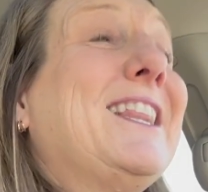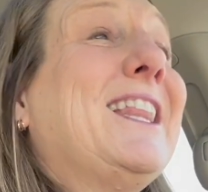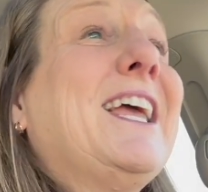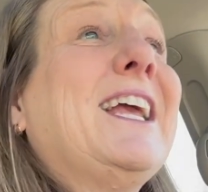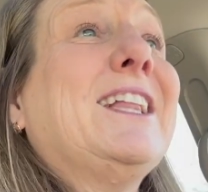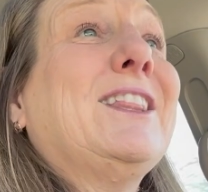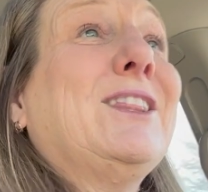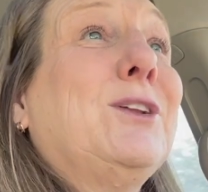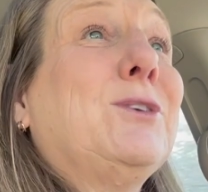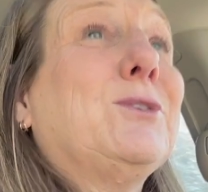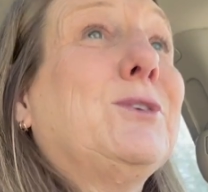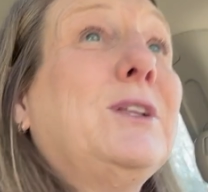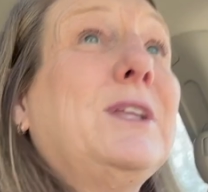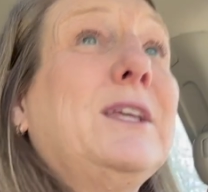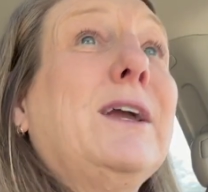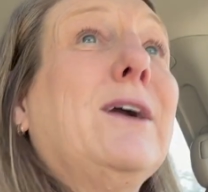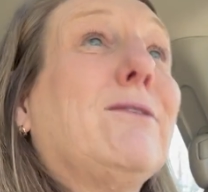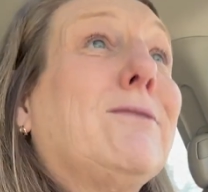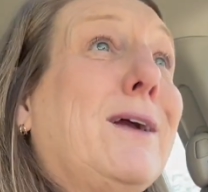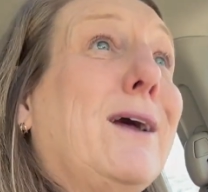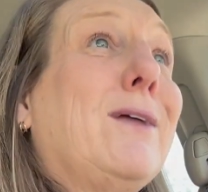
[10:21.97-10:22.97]
like
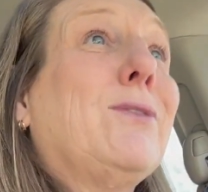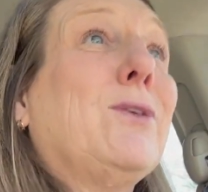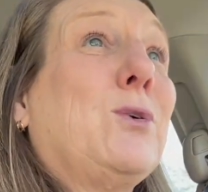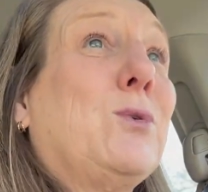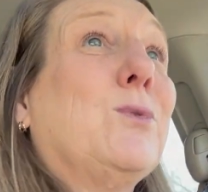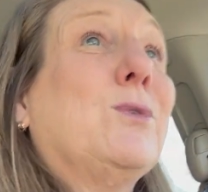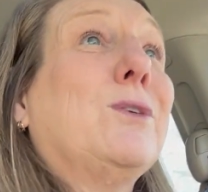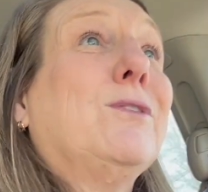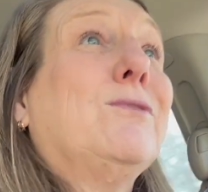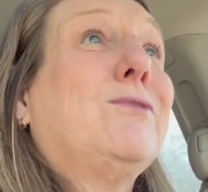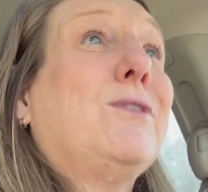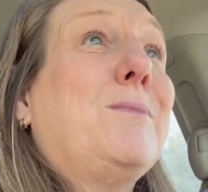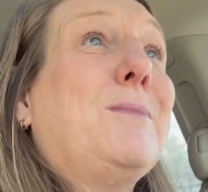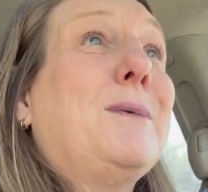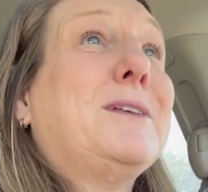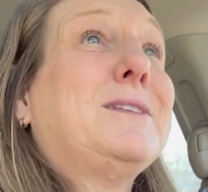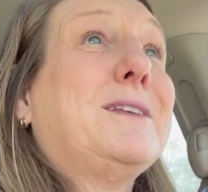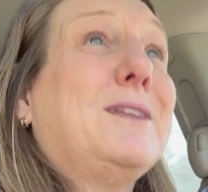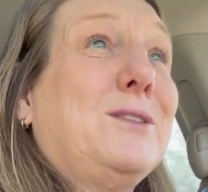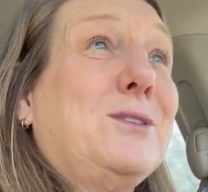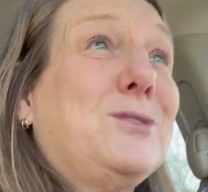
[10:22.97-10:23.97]
literally around the corner from
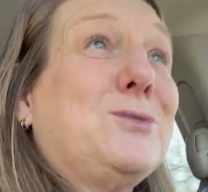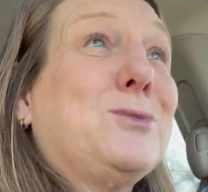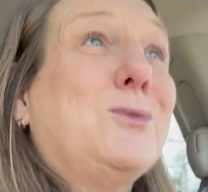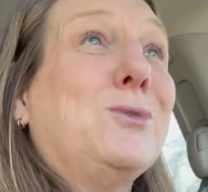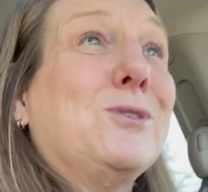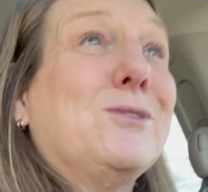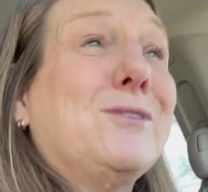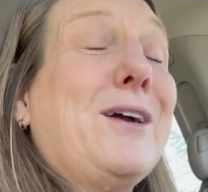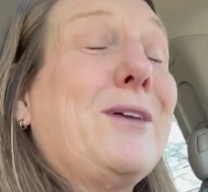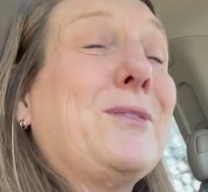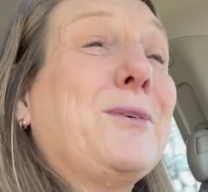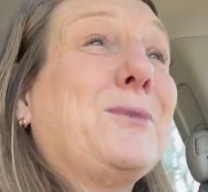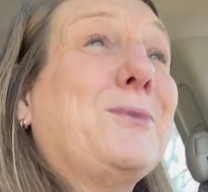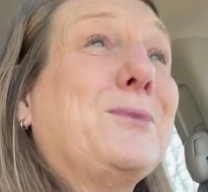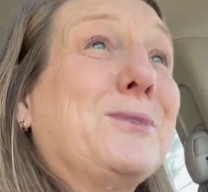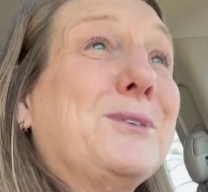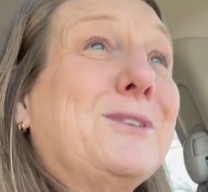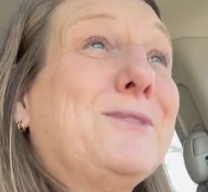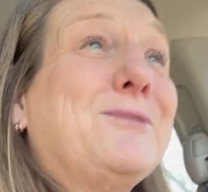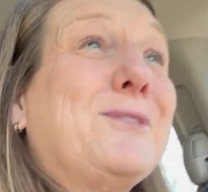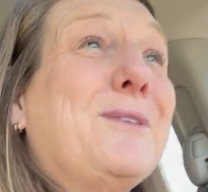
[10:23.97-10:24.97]
us, at the school around the
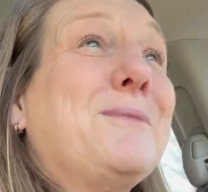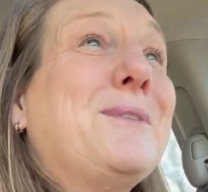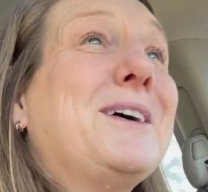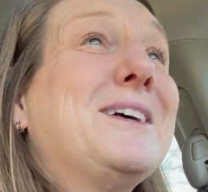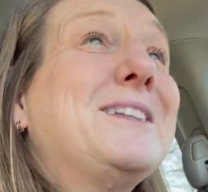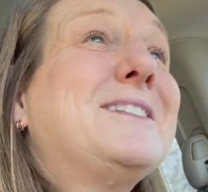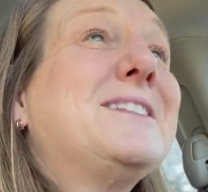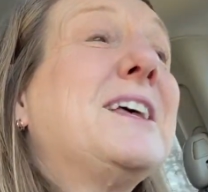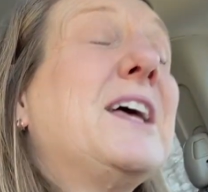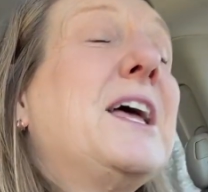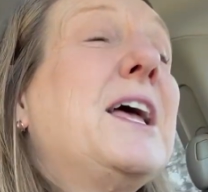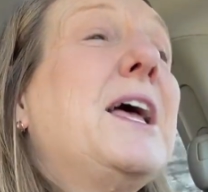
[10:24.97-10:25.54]
corner from us,